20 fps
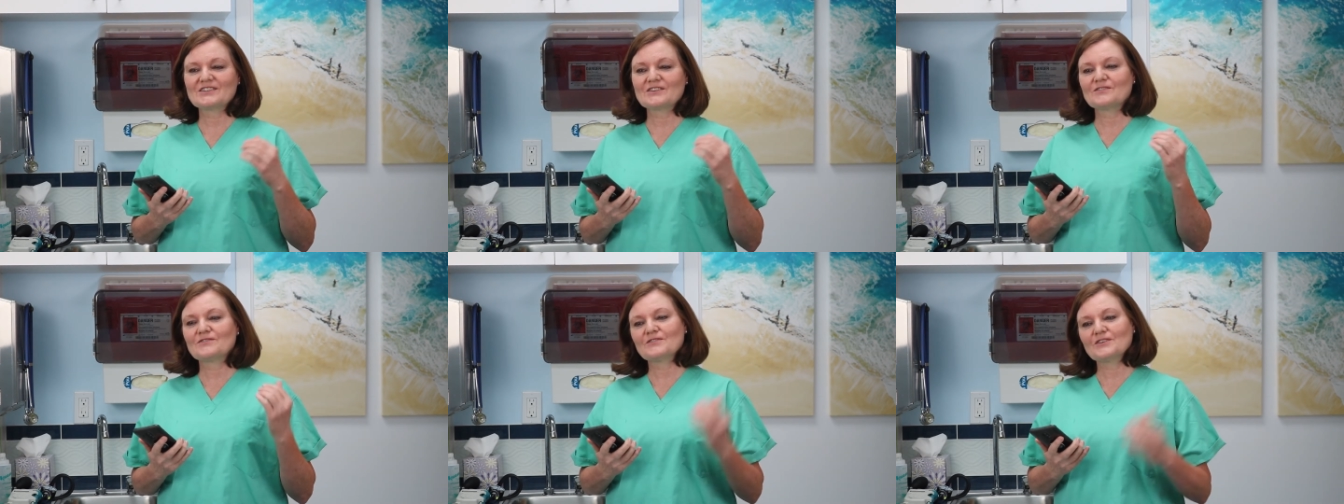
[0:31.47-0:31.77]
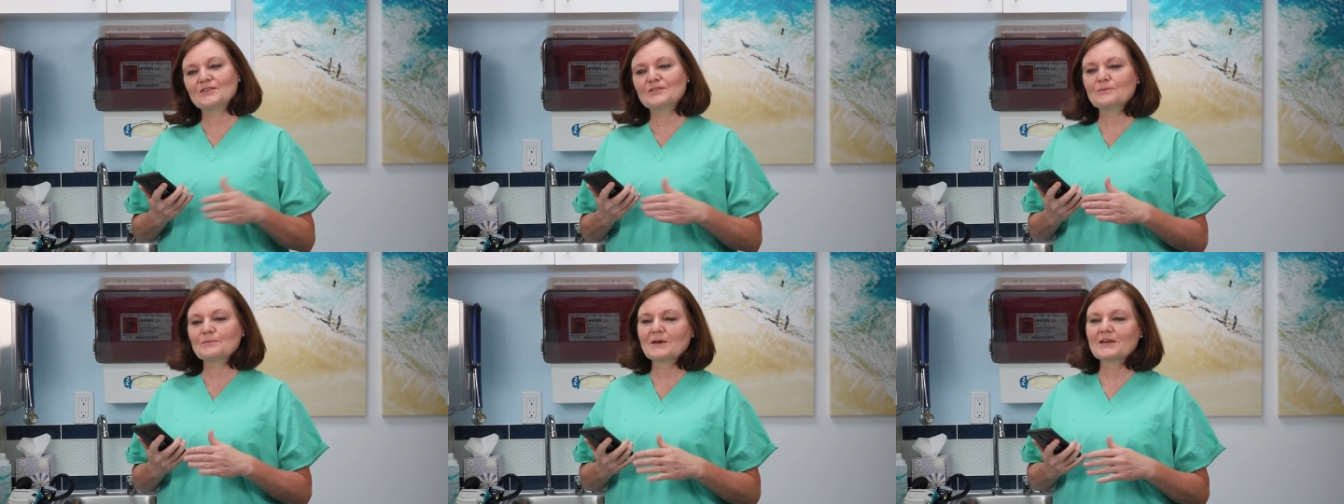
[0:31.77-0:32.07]
the
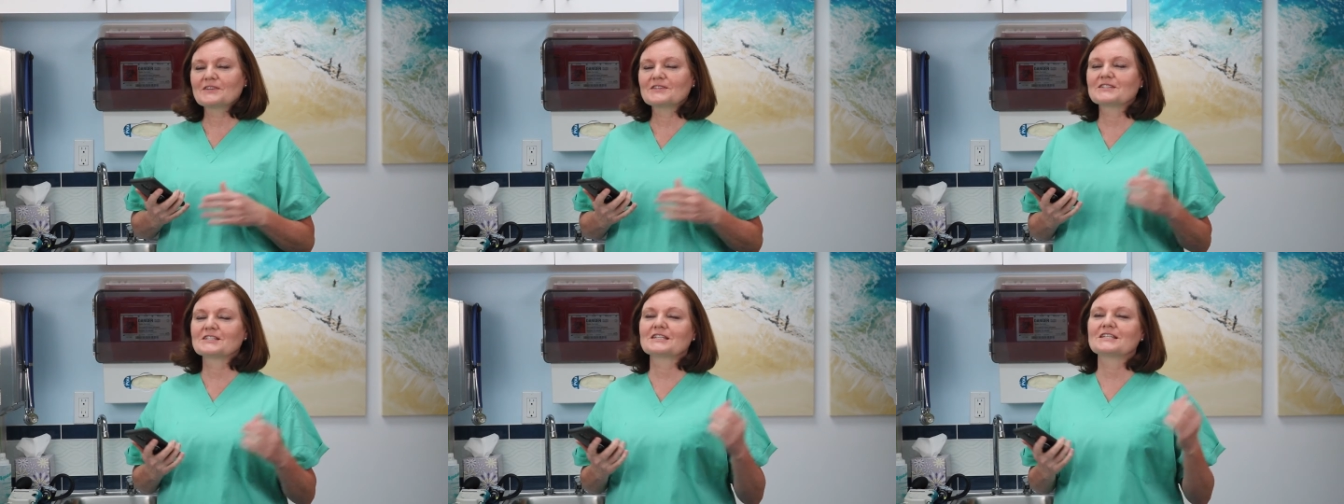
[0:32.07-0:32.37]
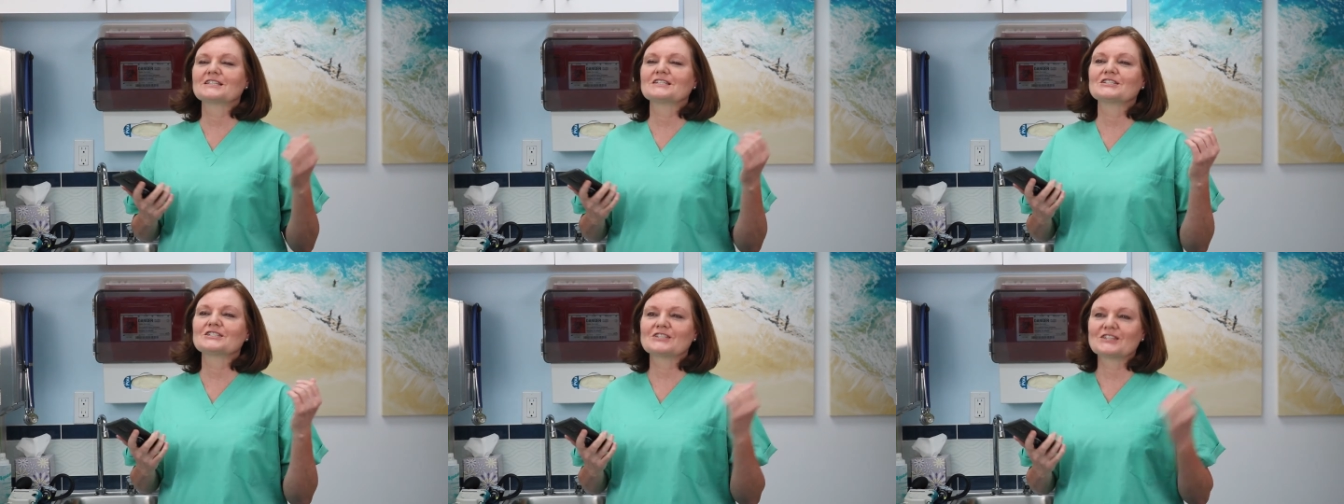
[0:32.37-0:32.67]
5th
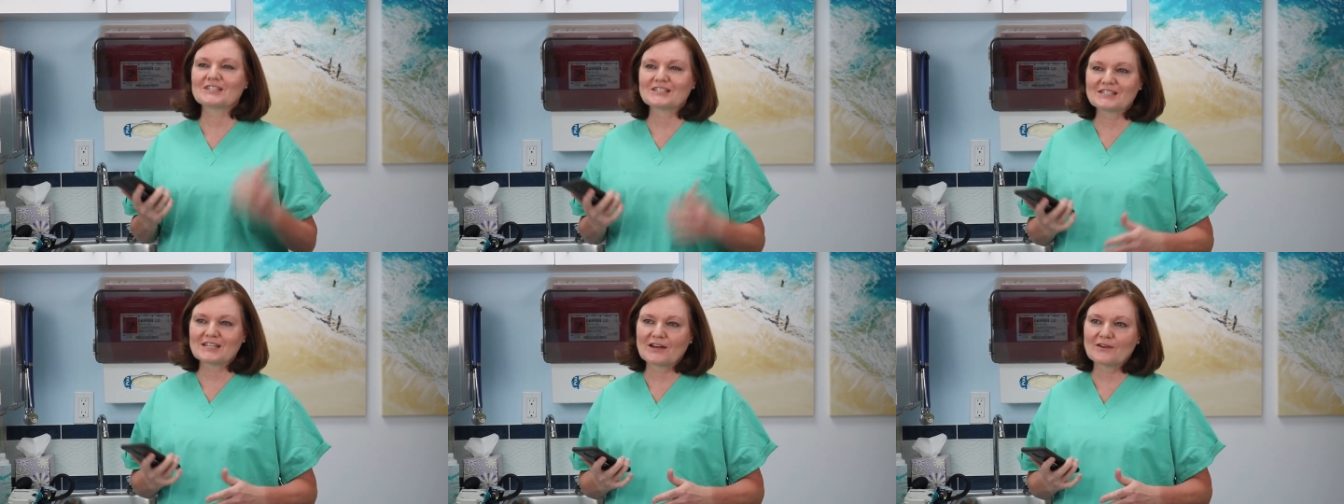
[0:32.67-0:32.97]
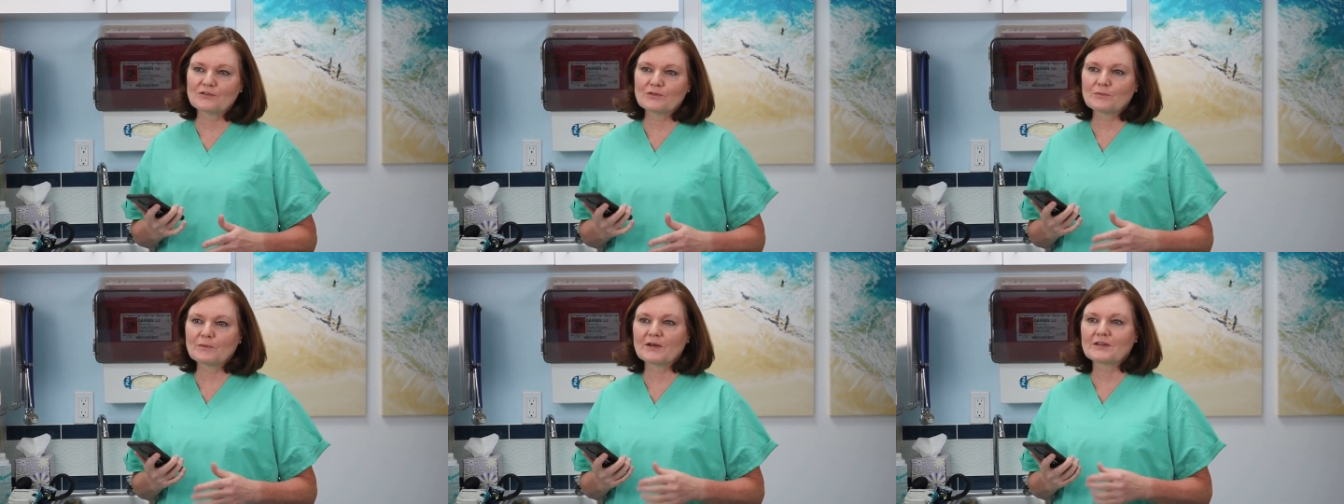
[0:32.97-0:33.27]
message, the
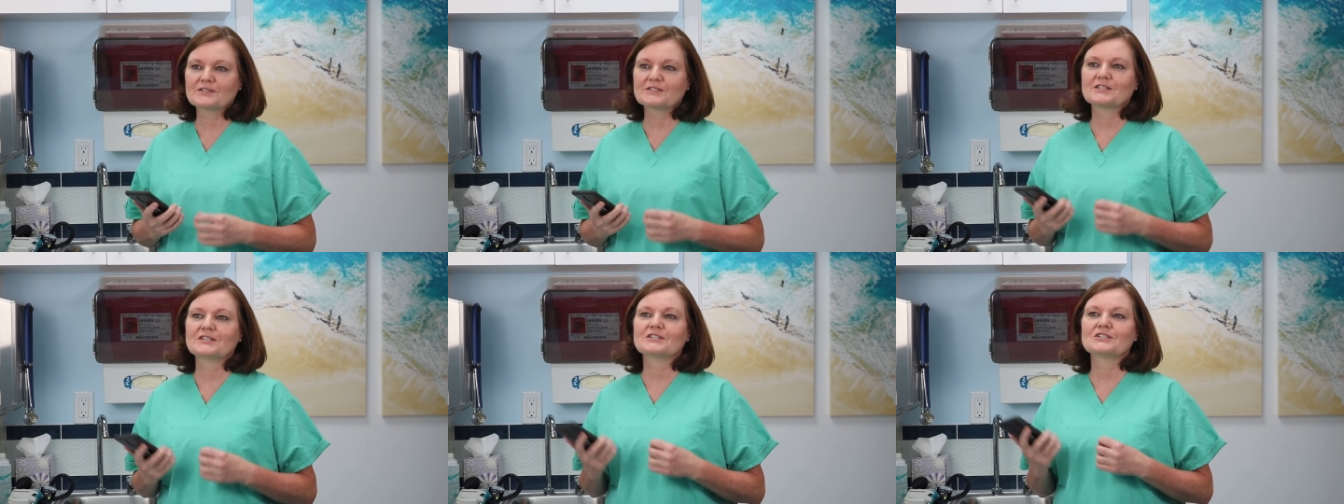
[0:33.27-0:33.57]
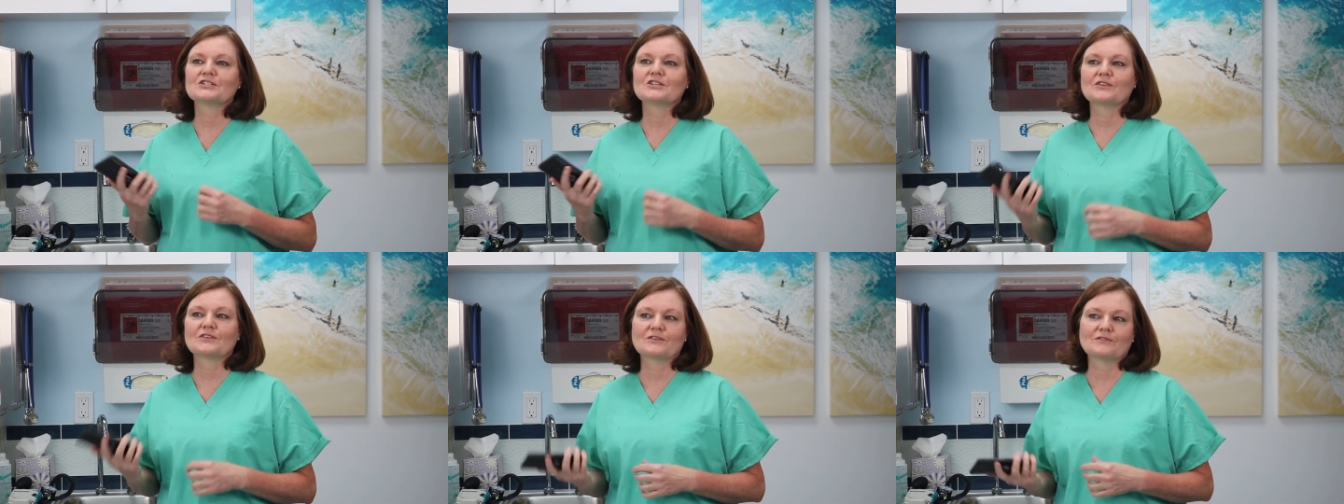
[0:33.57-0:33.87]
10th
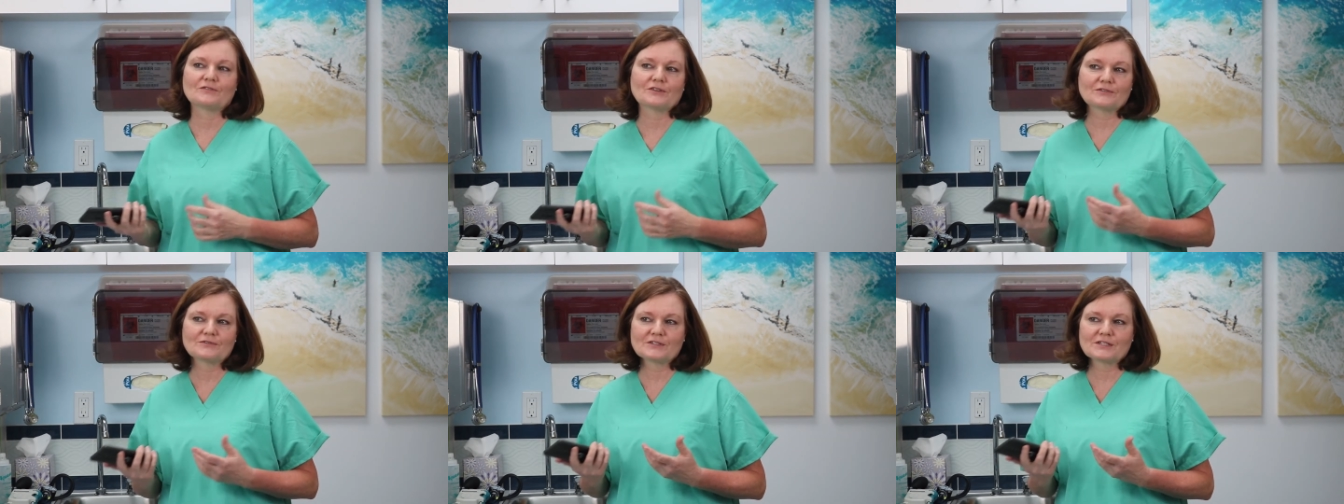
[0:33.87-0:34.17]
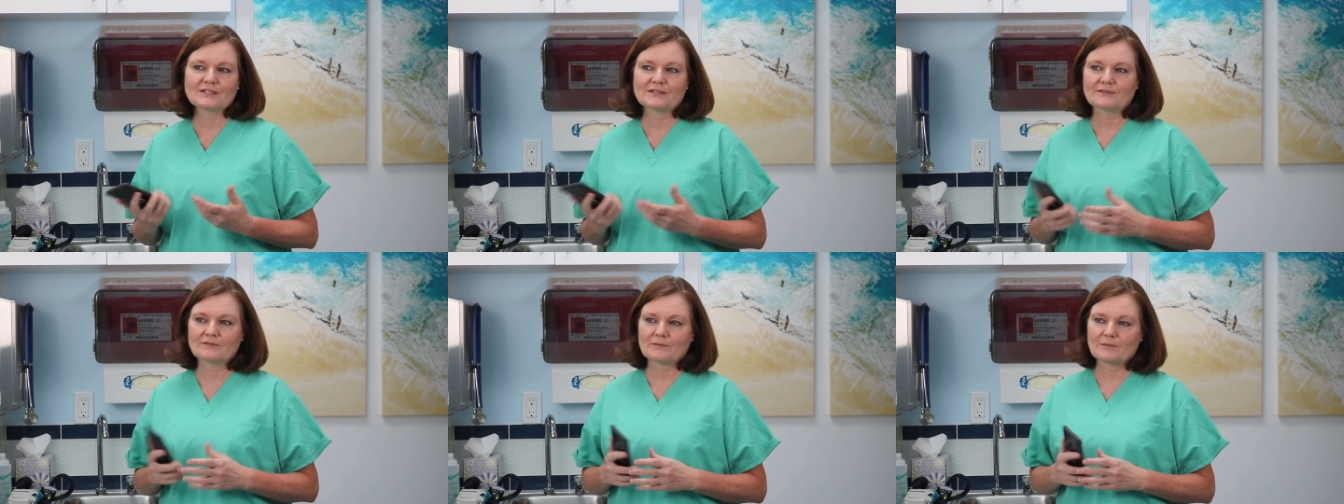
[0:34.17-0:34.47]
message, and the
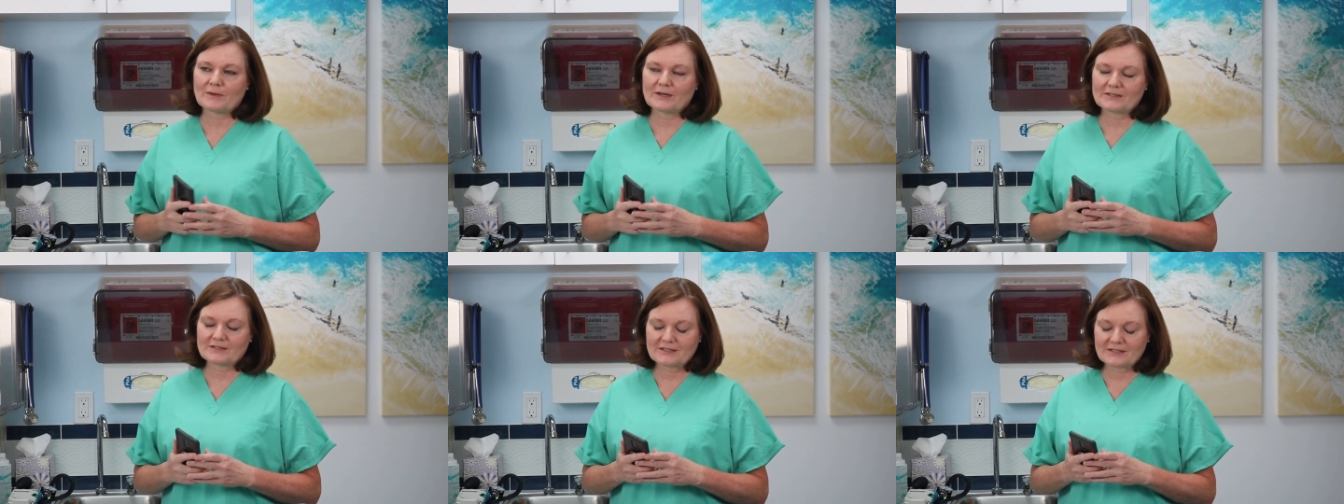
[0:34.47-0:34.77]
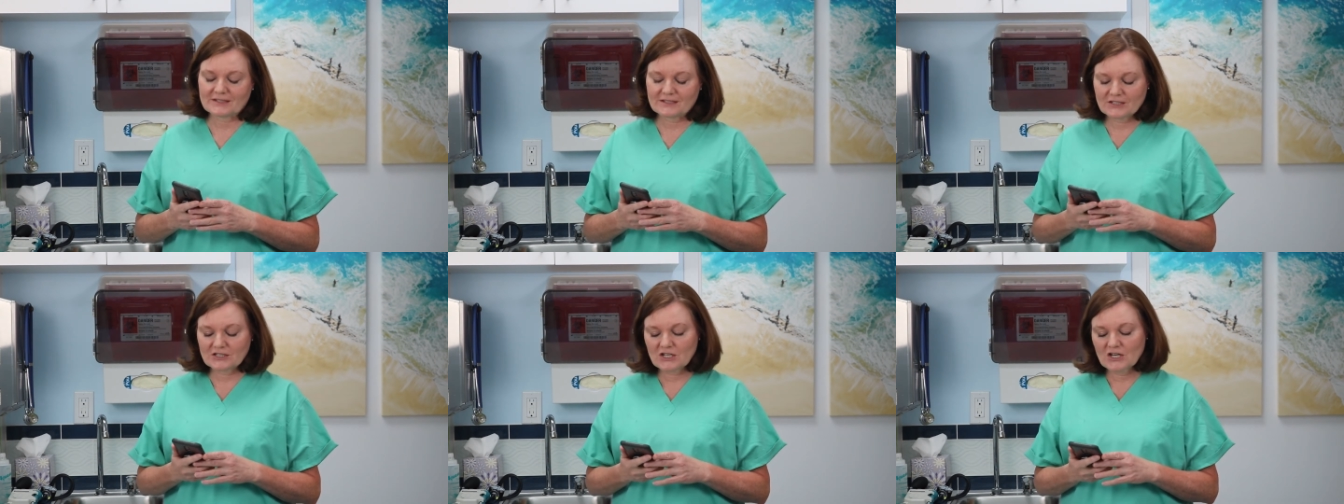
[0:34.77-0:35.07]
15th
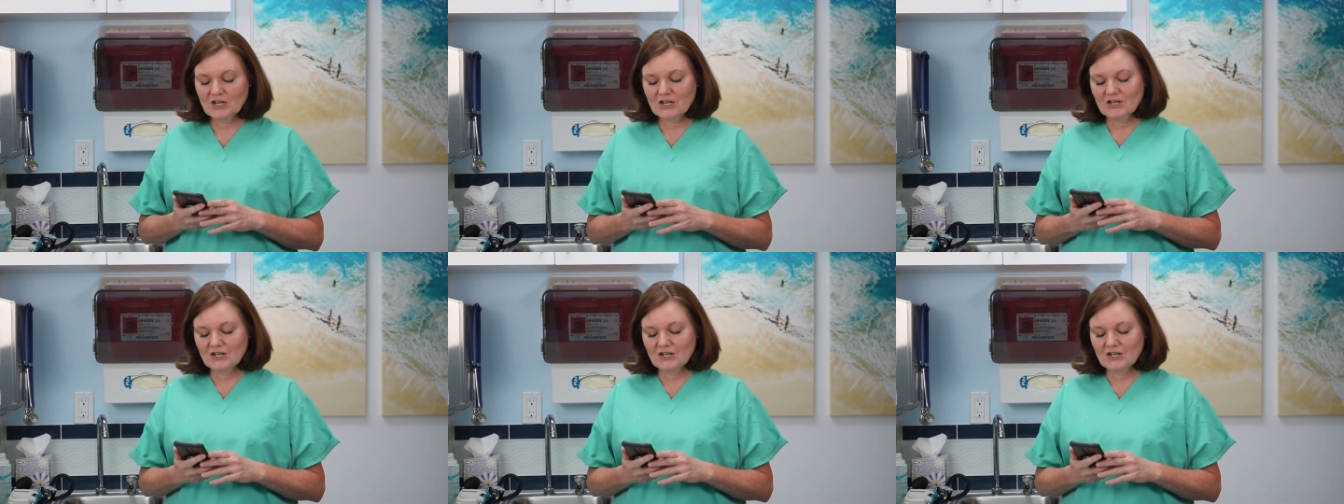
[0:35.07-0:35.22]
message.